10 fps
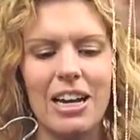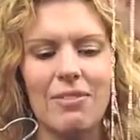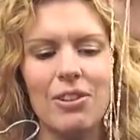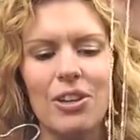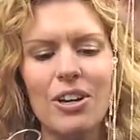kind
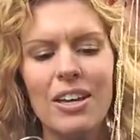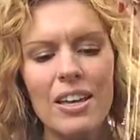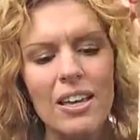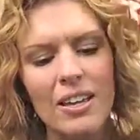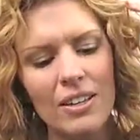of a look.
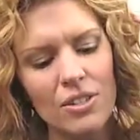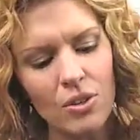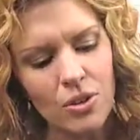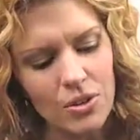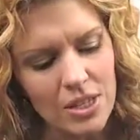
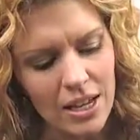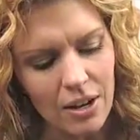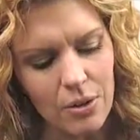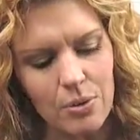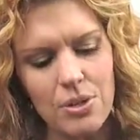So you see
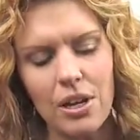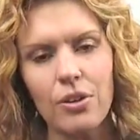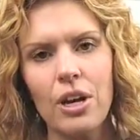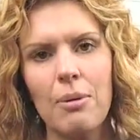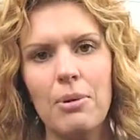how those
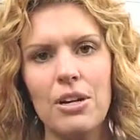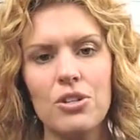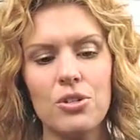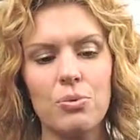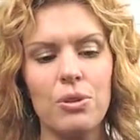color
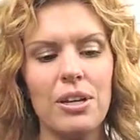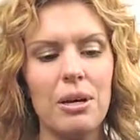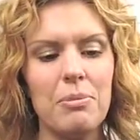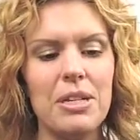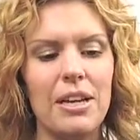combinations really
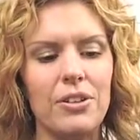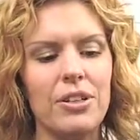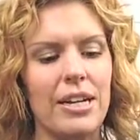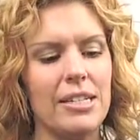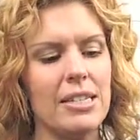come together
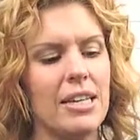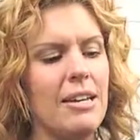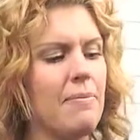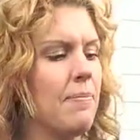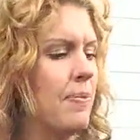nicely.